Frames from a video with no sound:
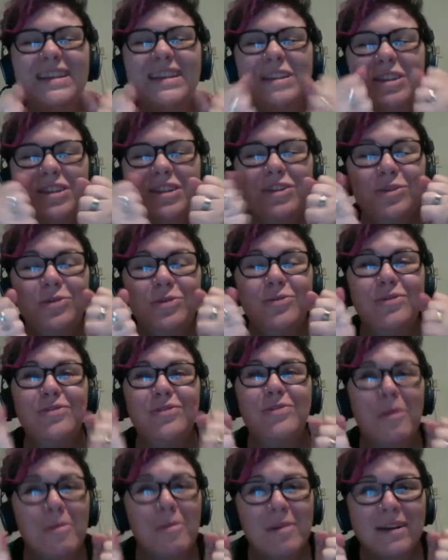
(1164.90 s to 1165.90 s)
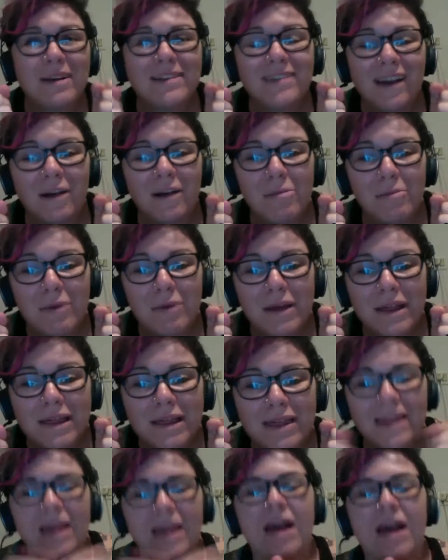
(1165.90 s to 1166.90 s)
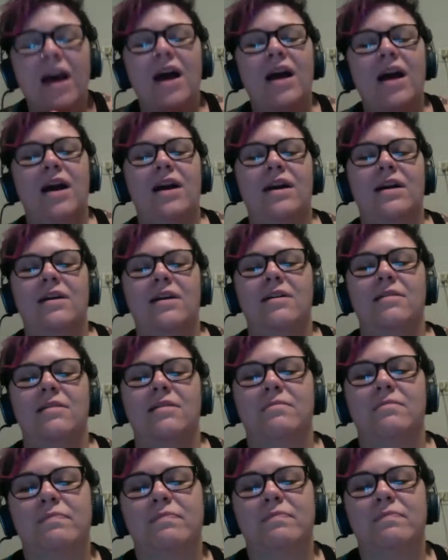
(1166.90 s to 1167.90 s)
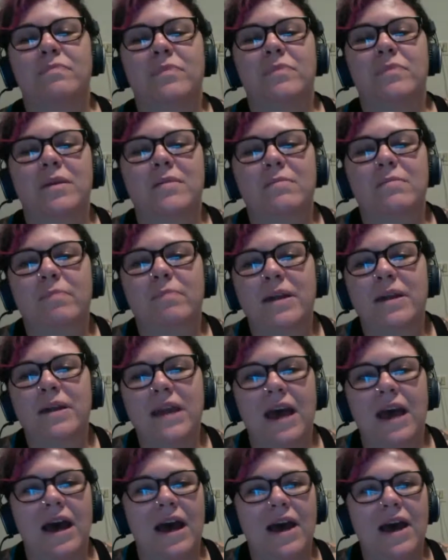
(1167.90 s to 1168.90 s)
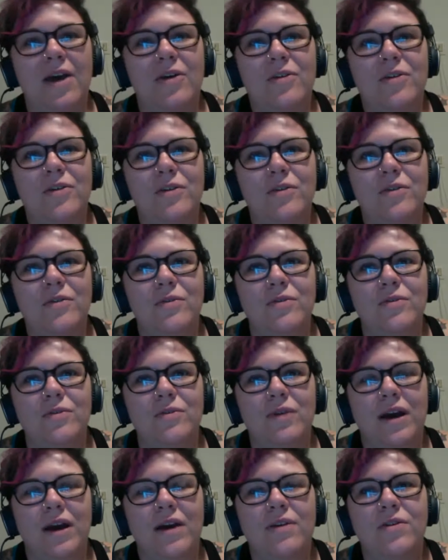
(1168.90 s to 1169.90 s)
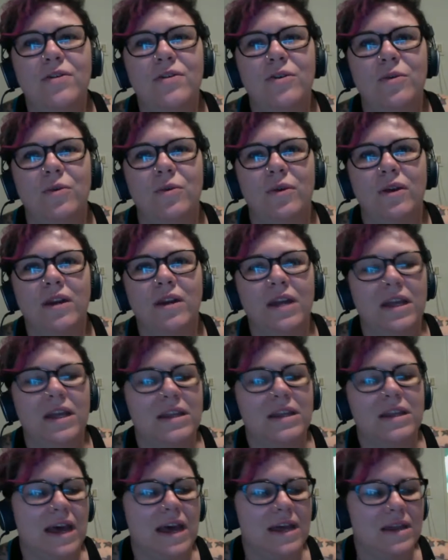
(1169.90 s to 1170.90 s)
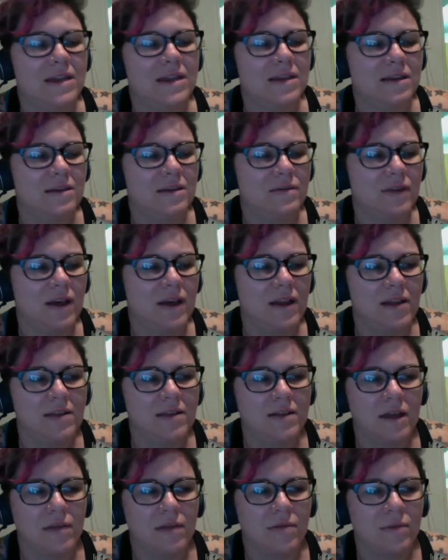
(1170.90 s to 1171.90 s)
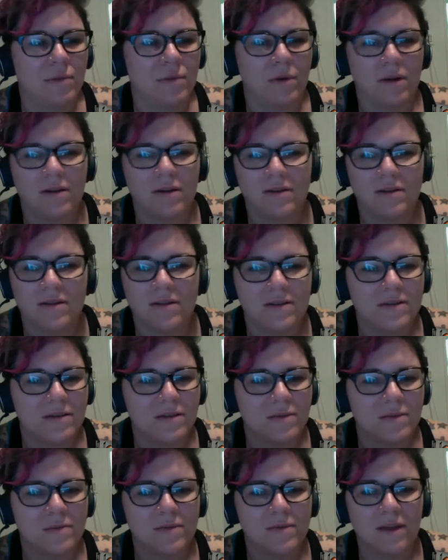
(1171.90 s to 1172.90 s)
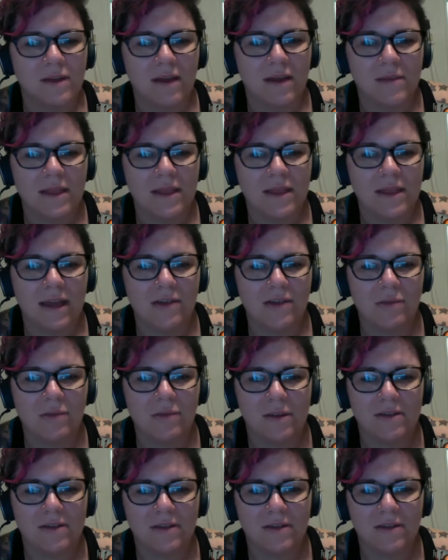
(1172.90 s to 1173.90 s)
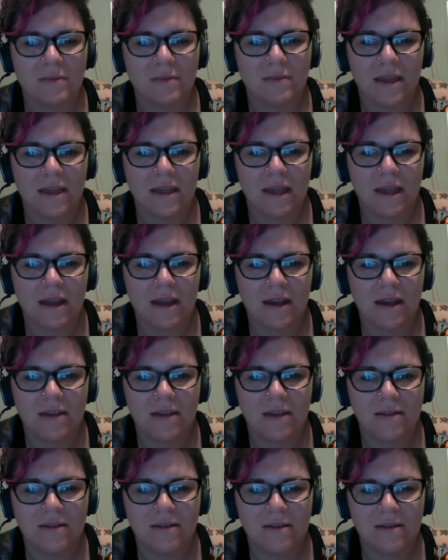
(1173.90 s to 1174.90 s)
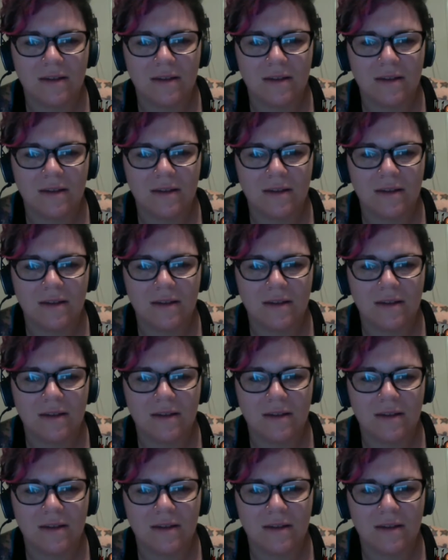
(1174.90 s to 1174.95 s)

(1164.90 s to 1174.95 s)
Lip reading: use so much help with. But yeah, how do you coordinate that? The violent death reporting systems, I mean, that should be something that is